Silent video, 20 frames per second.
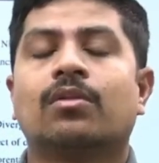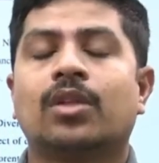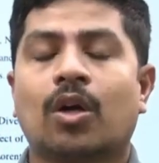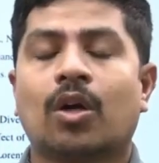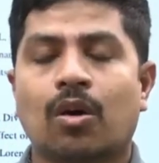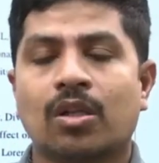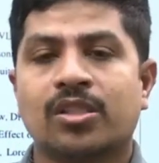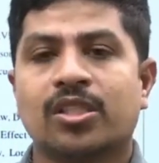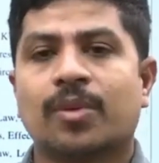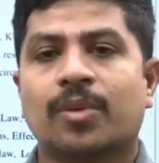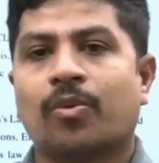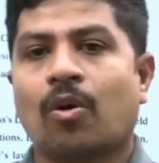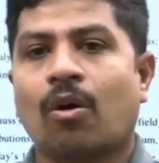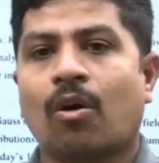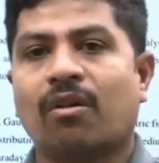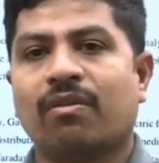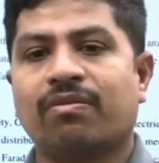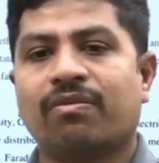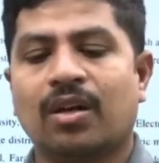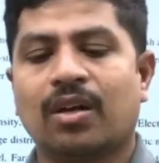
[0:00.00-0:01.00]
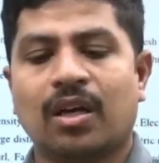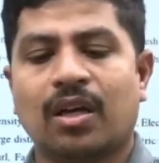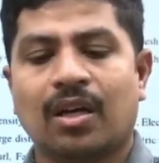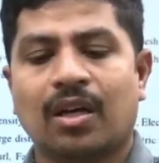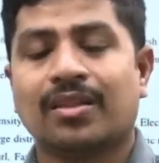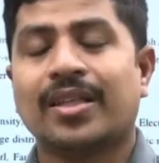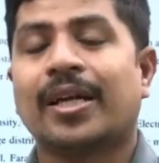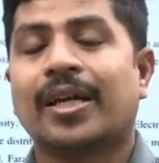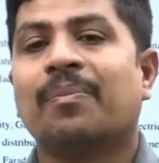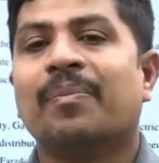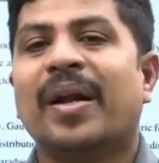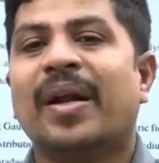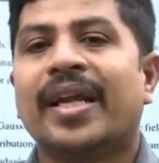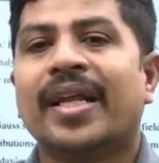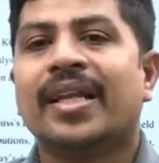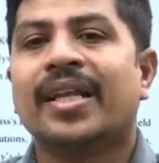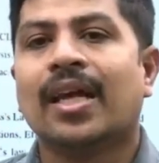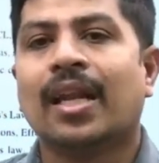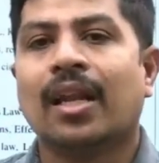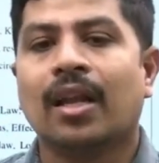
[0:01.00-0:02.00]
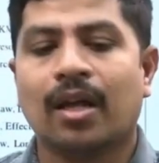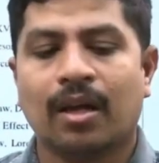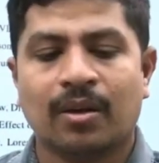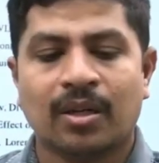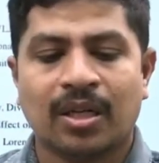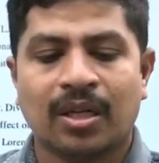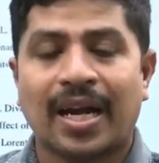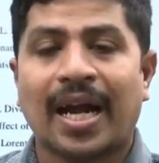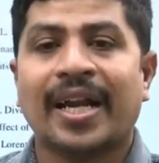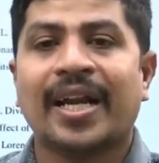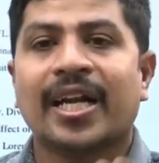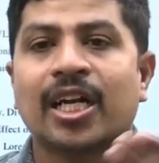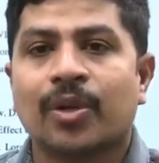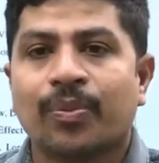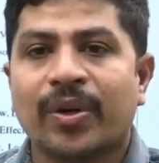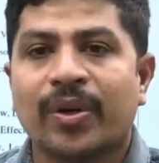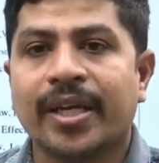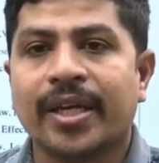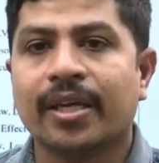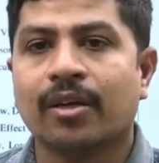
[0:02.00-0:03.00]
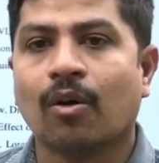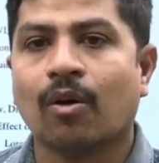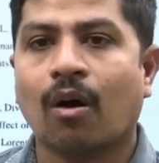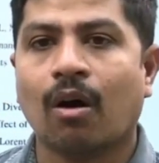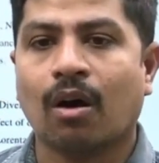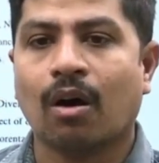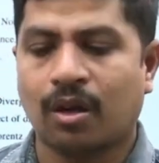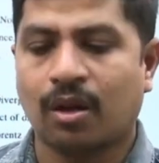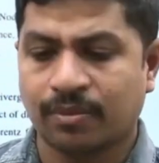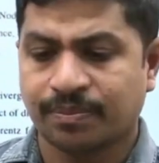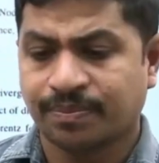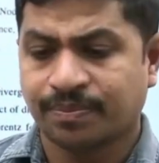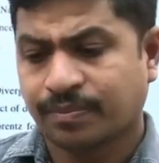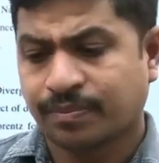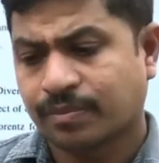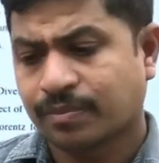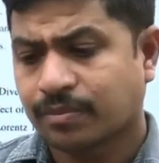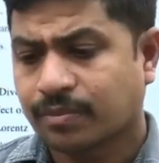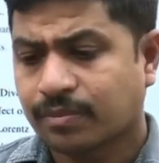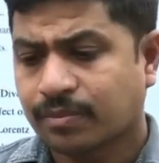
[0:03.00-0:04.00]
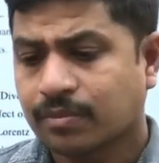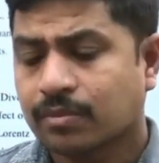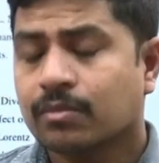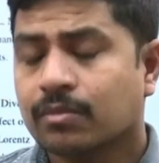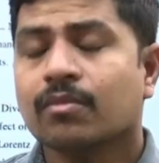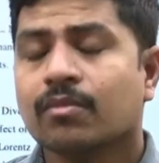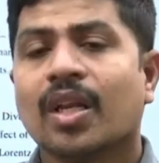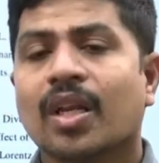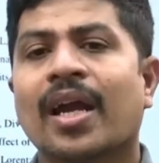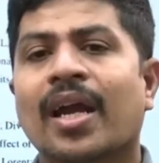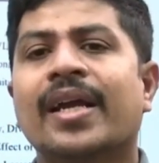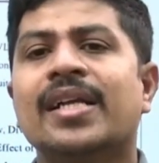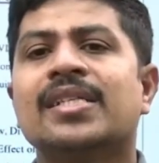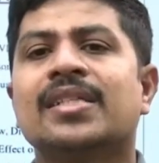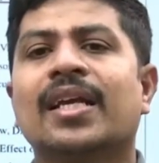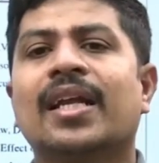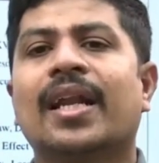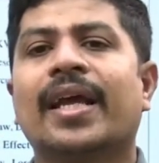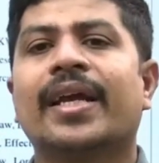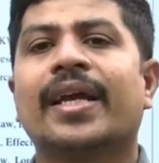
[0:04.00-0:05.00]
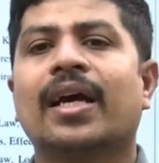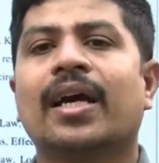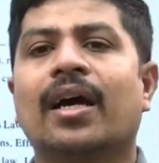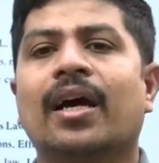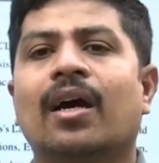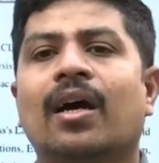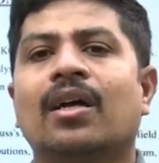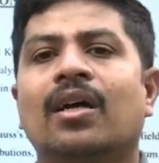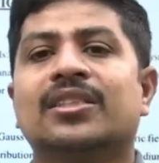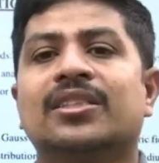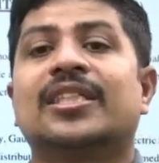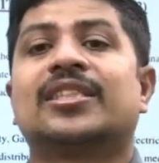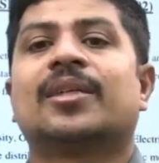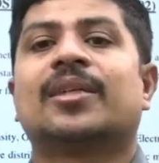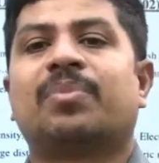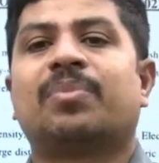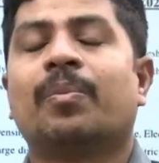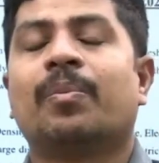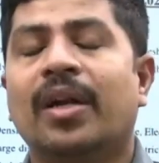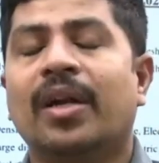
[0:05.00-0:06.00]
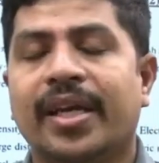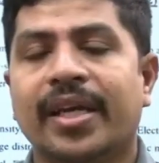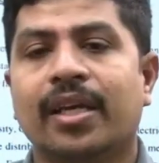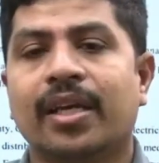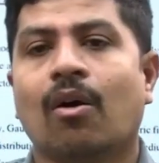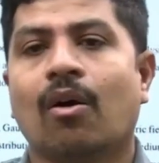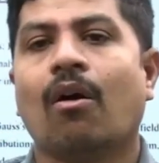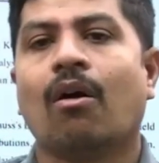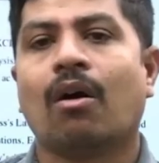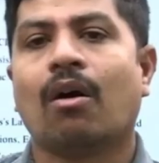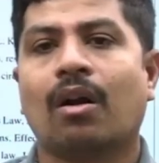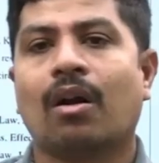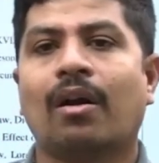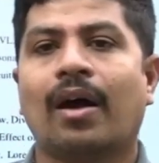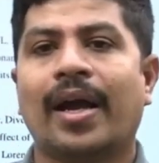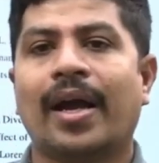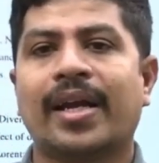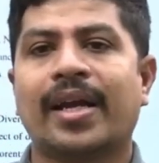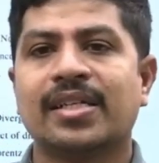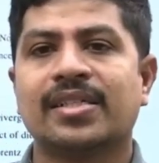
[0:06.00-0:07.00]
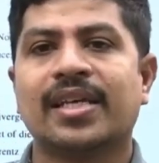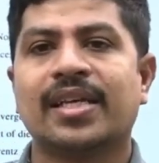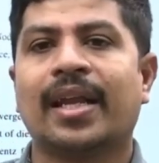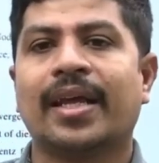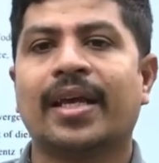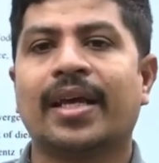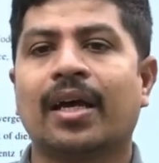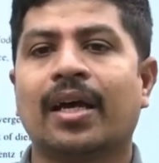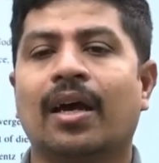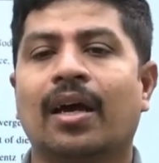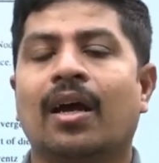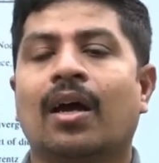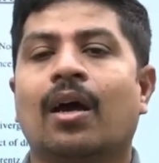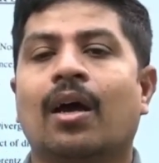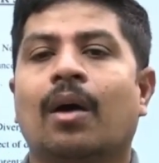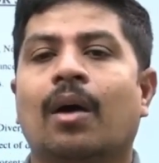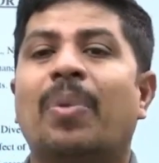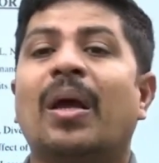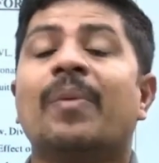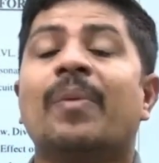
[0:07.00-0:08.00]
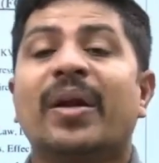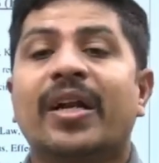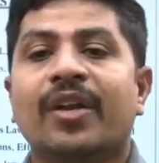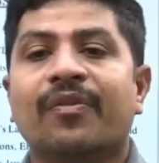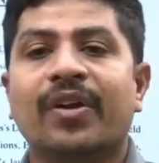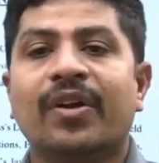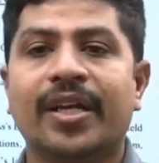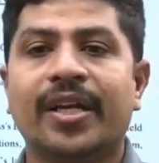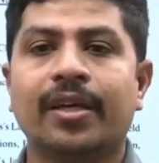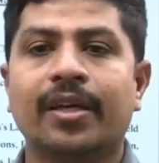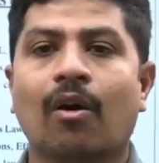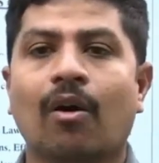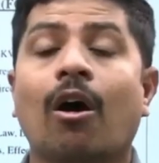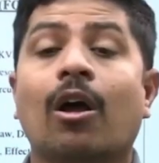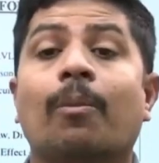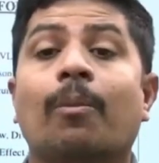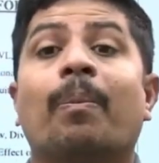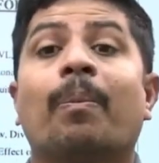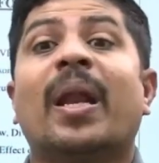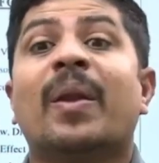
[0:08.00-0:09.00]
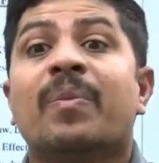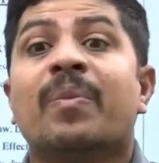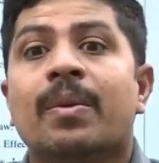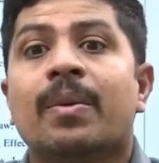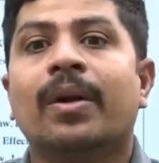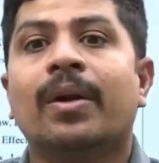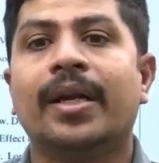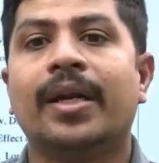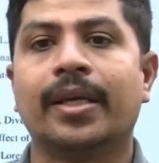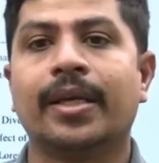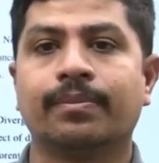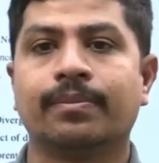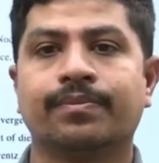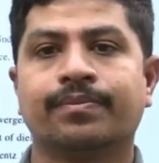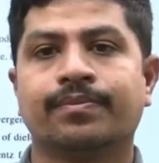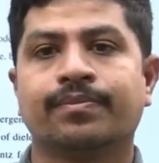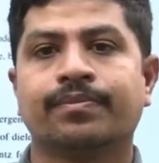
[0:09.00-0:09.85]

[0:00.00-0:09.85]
the concept of that material conductivity or I can say like uh, susceptibility or I can say like uh, permittivity or permeability